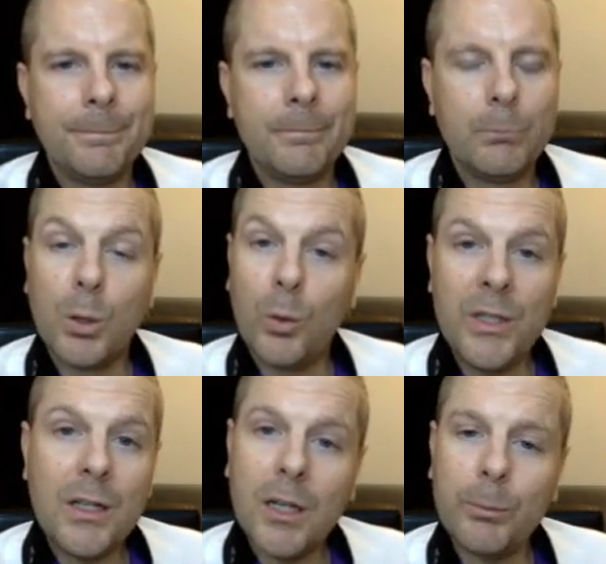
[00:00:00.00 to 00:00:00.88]
But
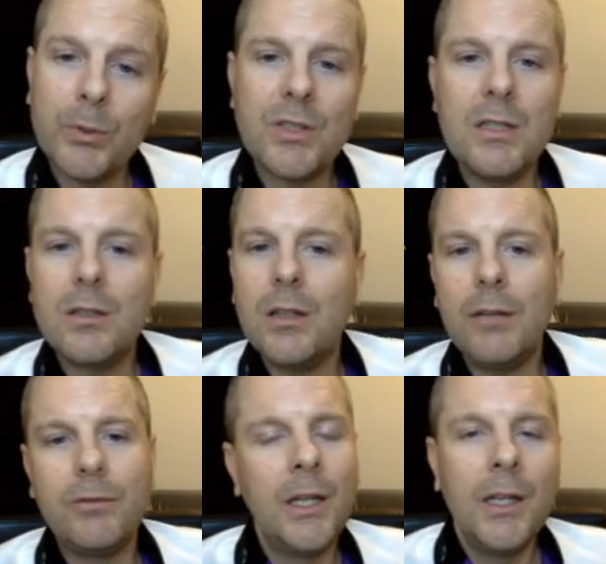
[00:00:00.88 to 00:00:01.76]
only a couple seats
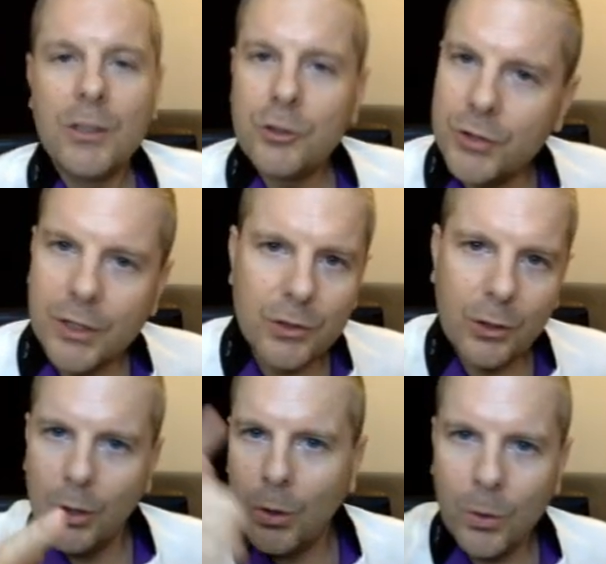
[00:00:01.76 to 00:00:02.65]
left. Just
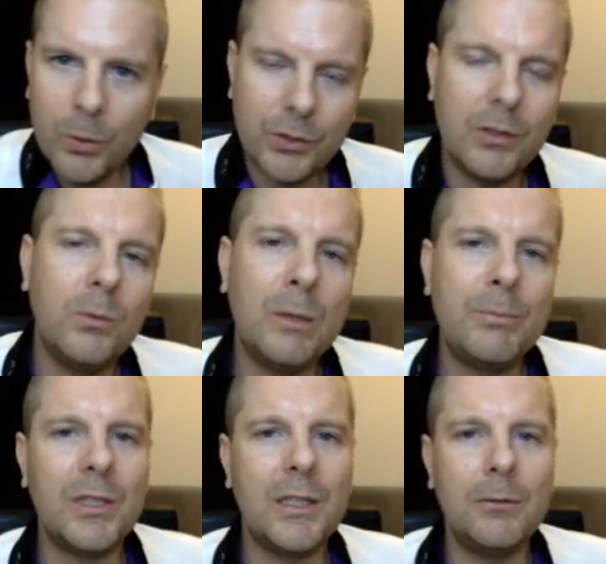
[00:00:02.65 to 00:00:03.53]
go to the
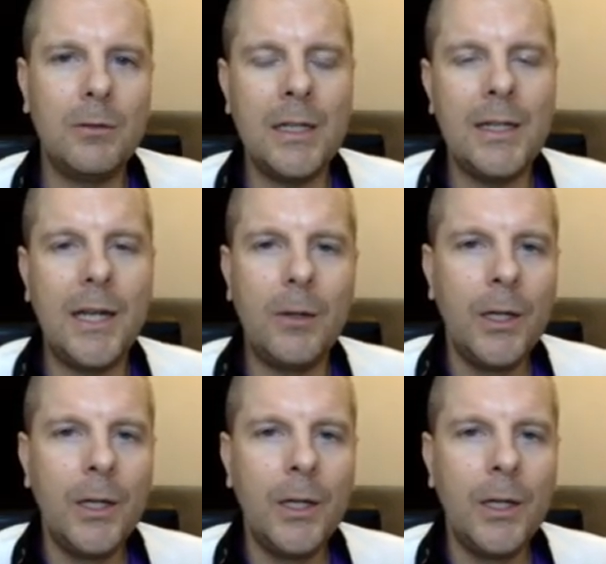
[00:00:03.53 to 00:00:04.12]
website right now.